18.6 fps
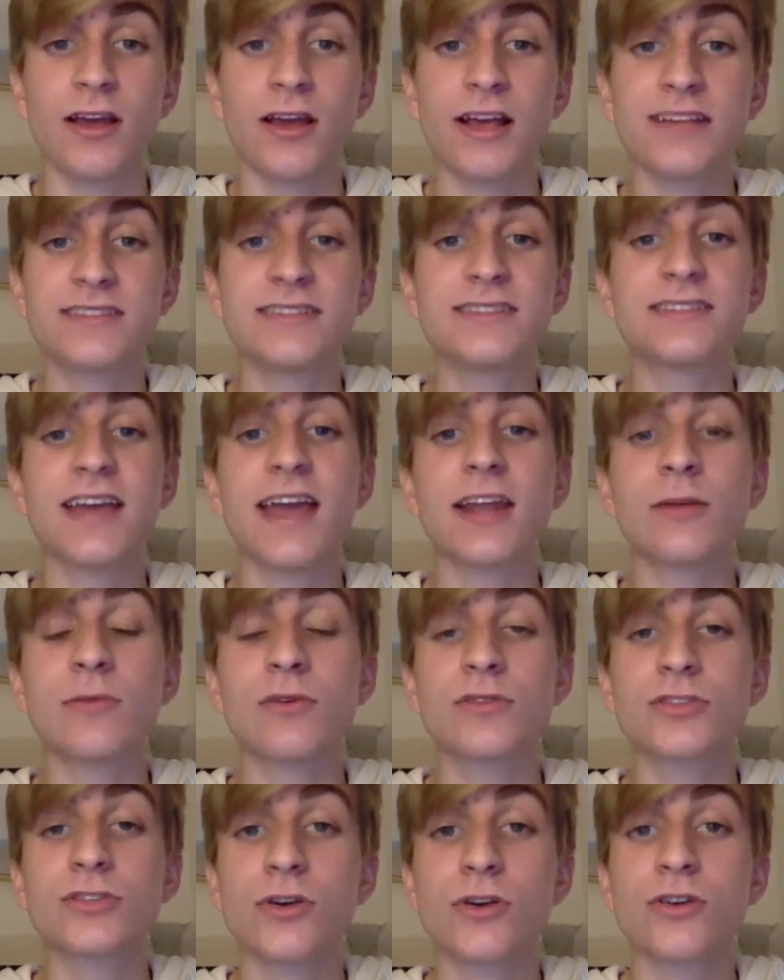as these
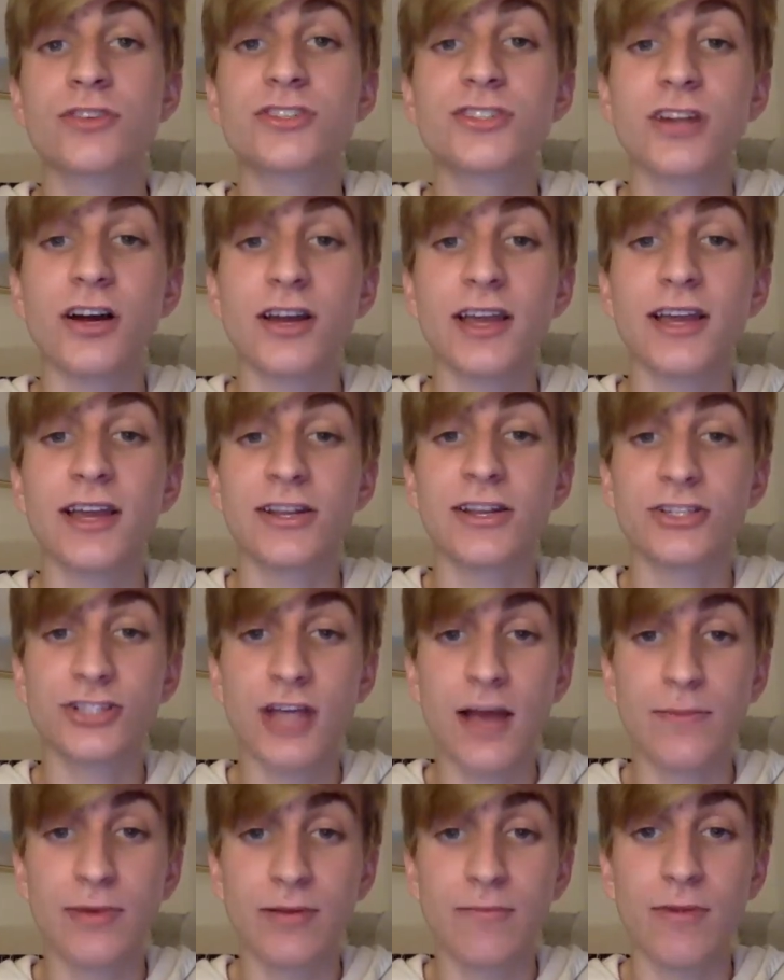animals are stuck in a
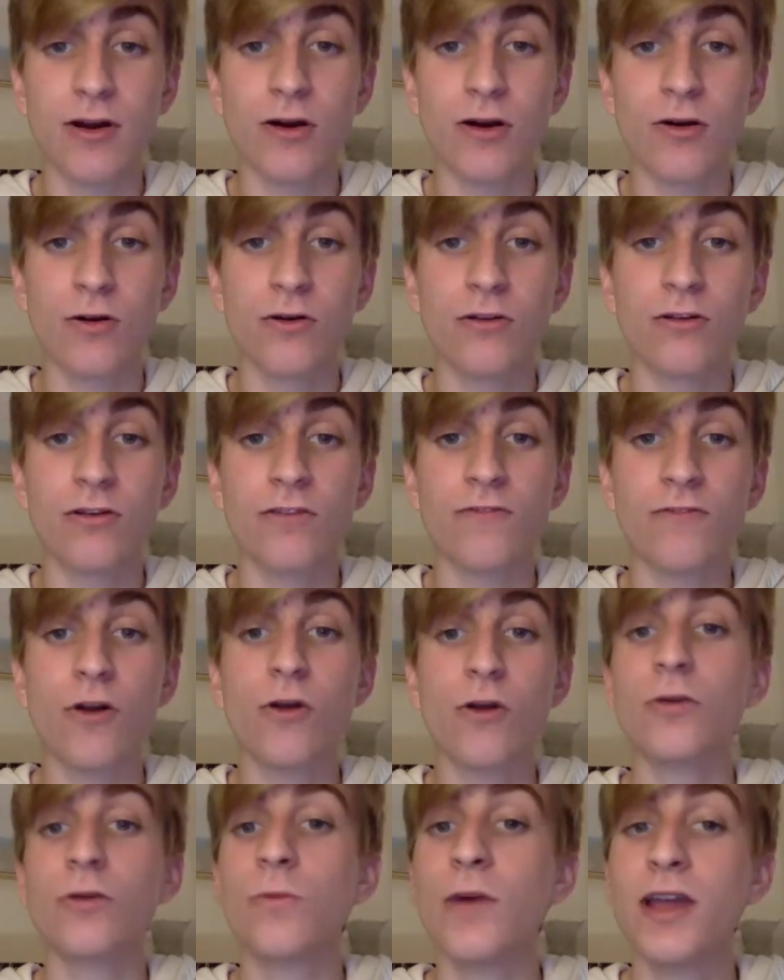shopping mall,
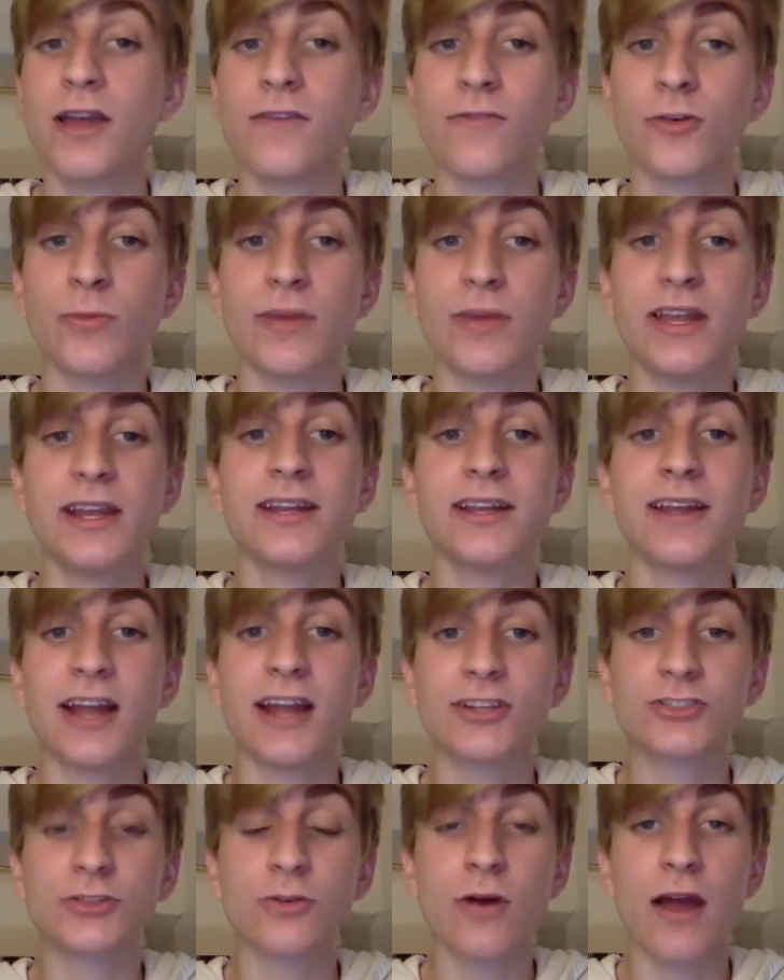far away from any
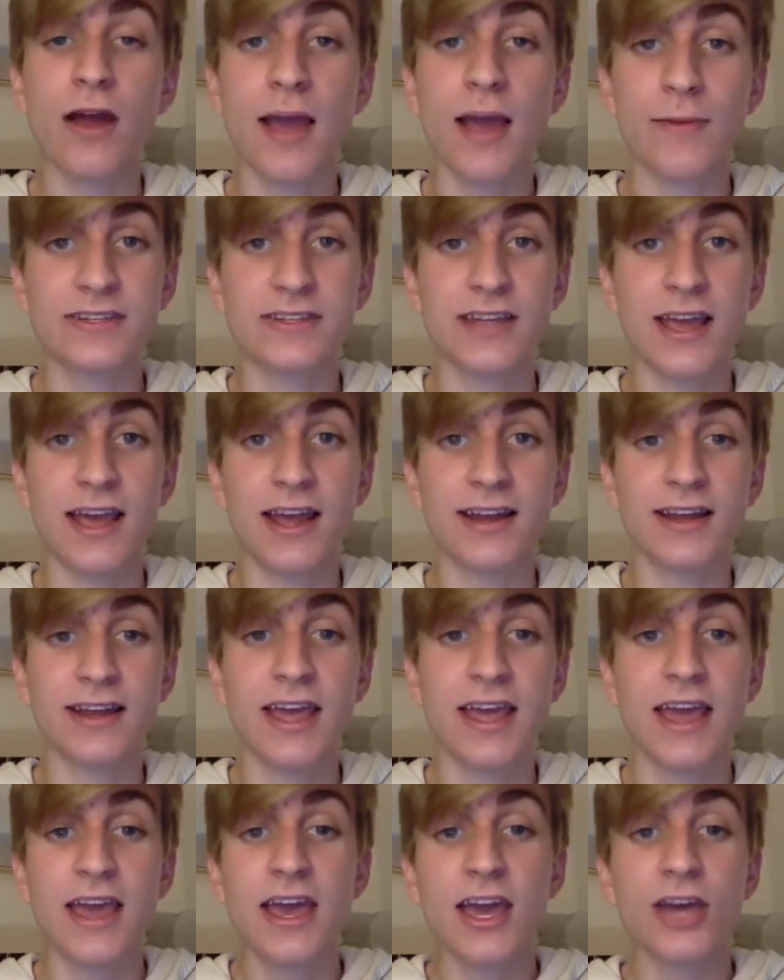natural habitat
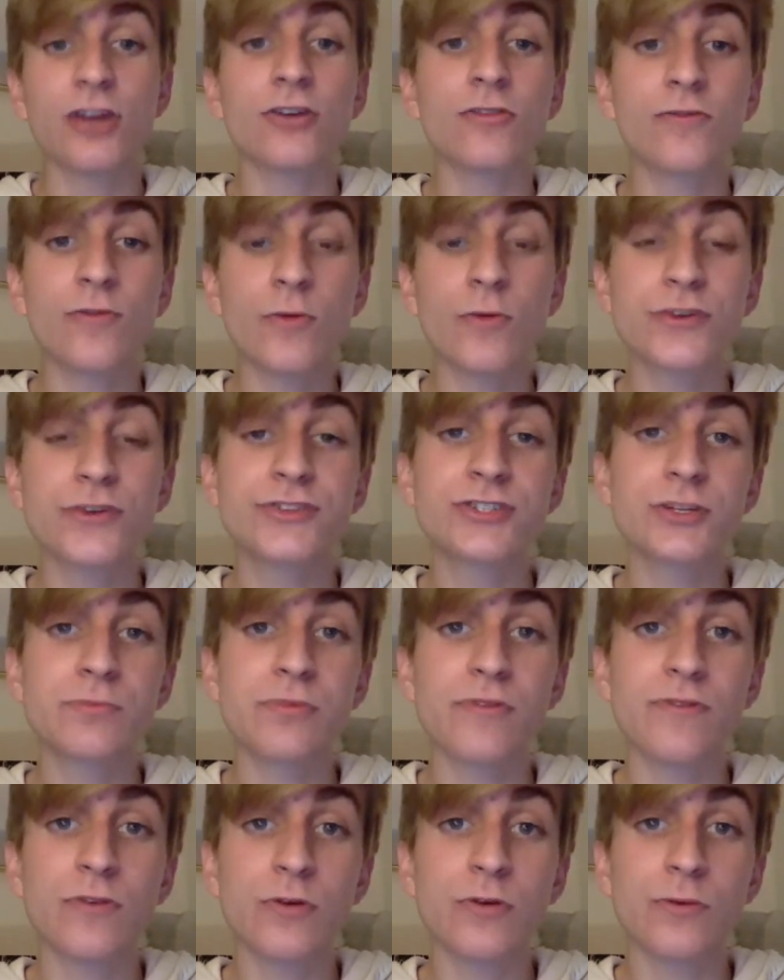and are forced to
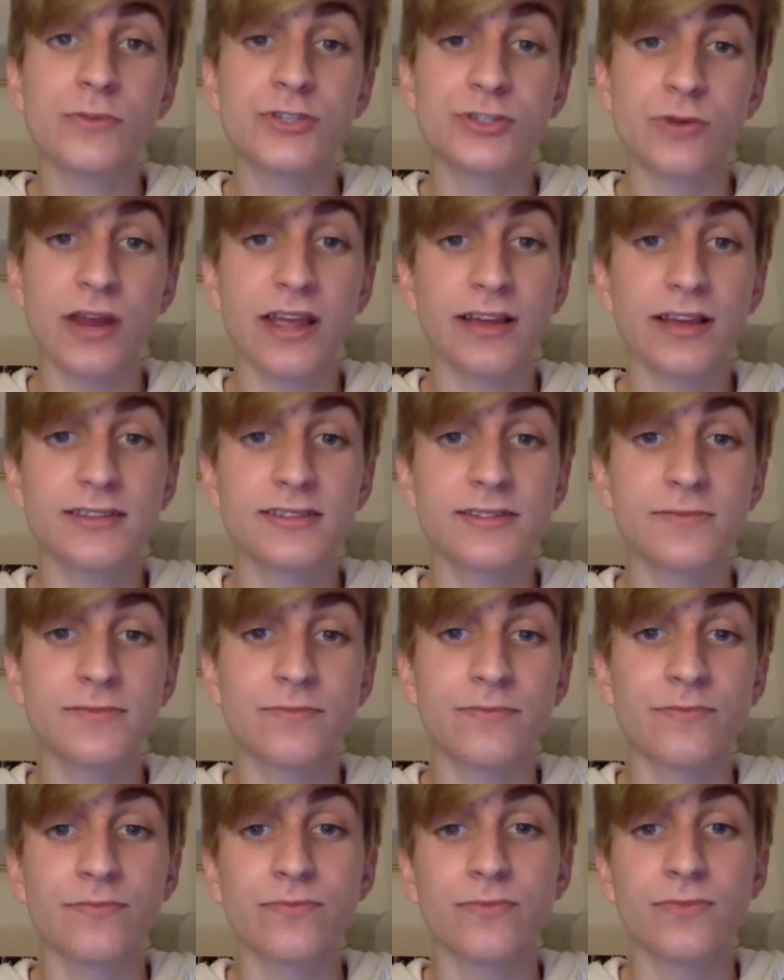perform tricks.
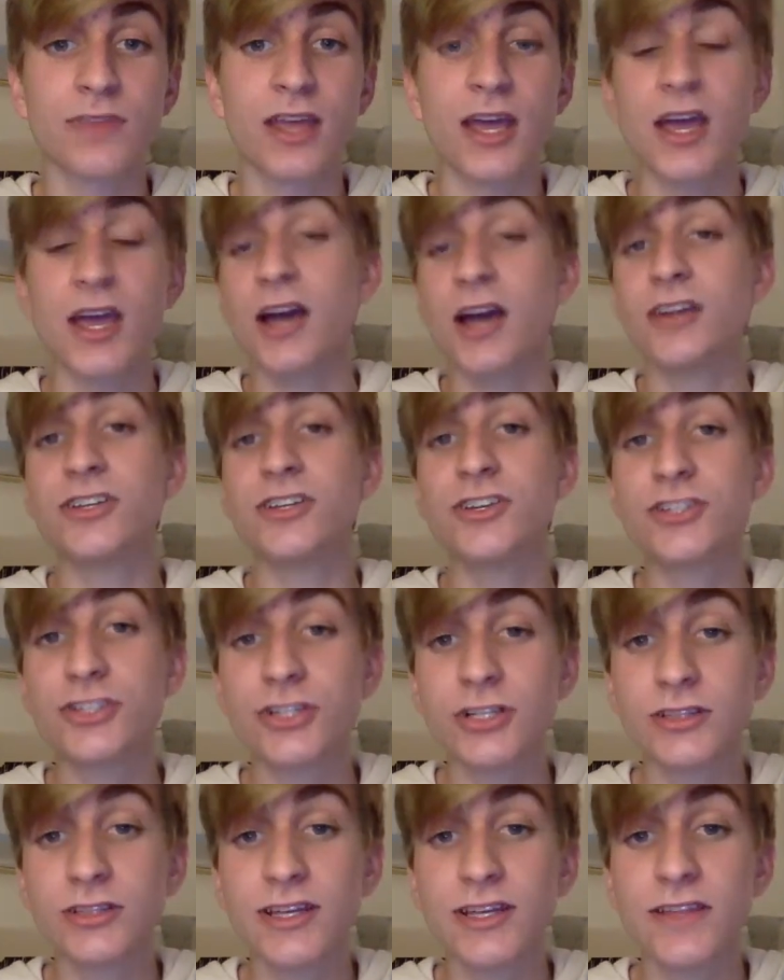
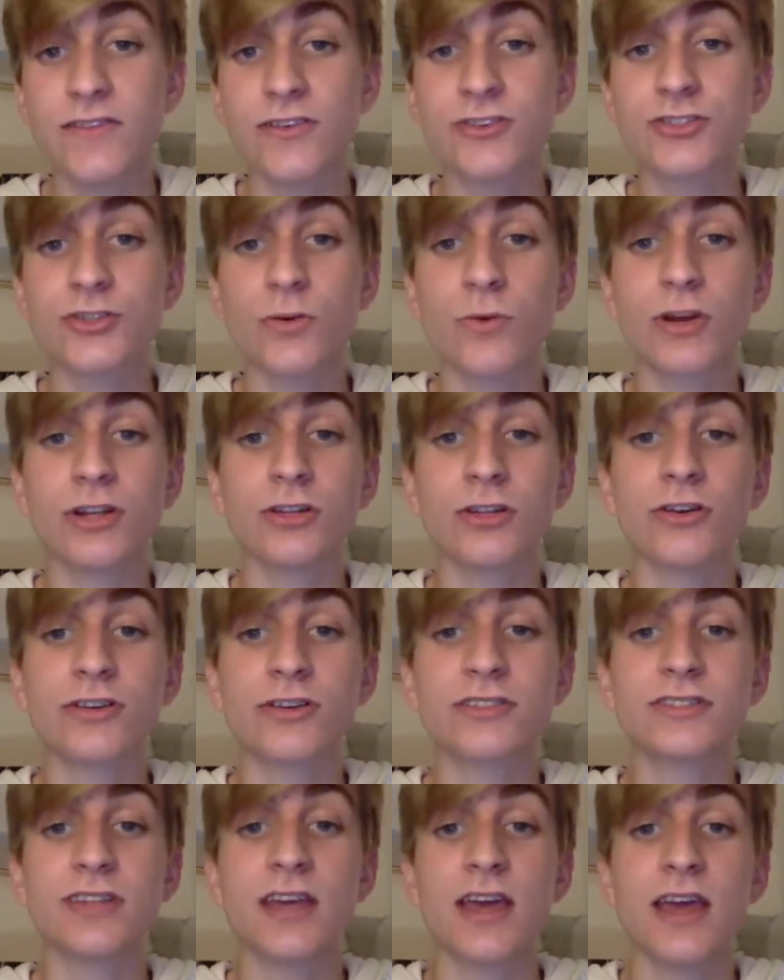Additionally, the story
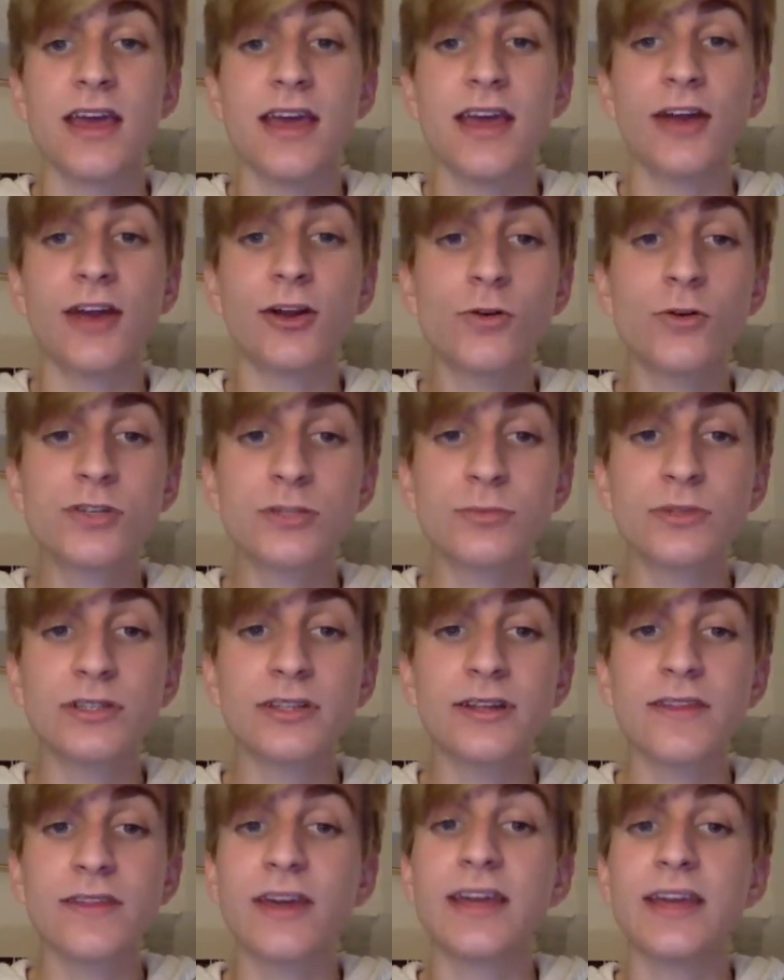looks at
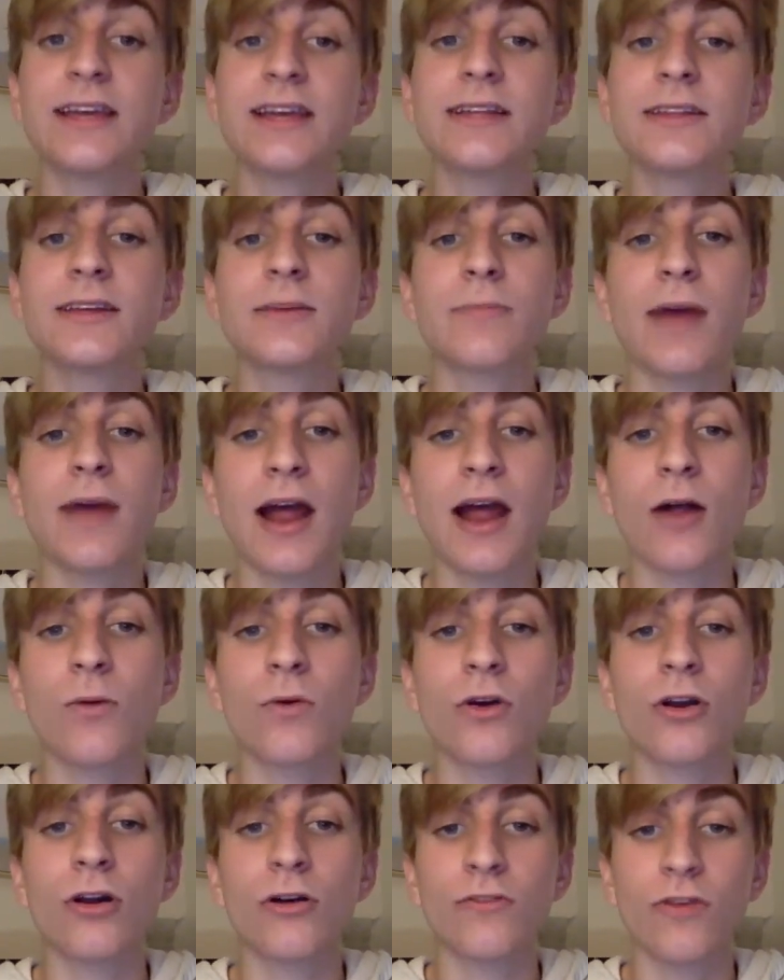ultimately the healing
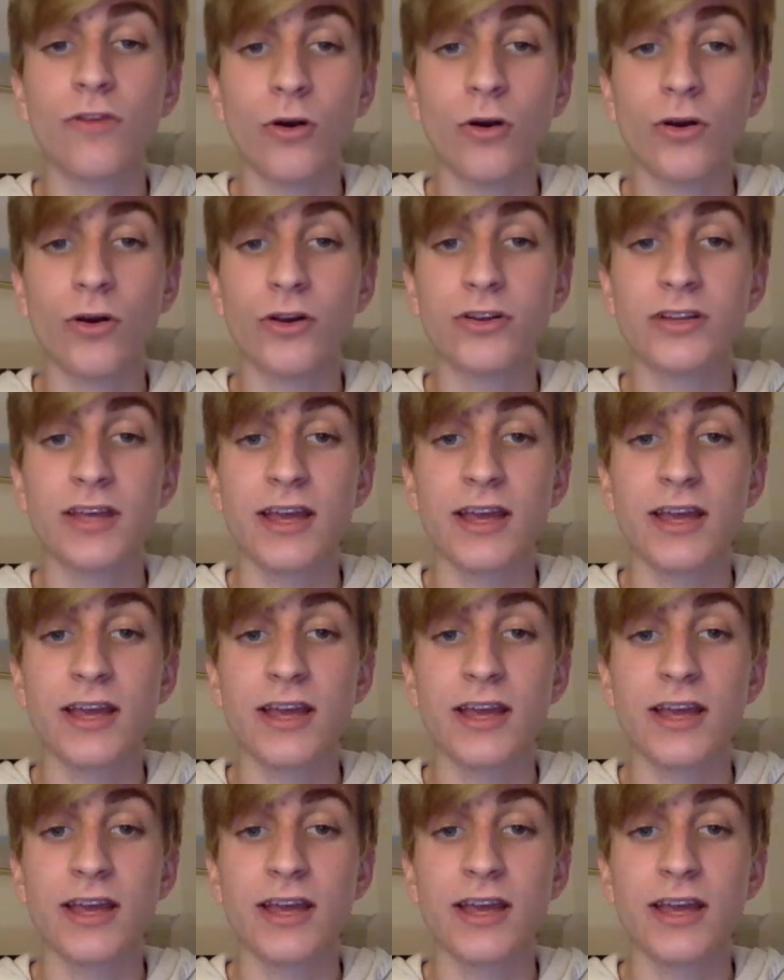power of art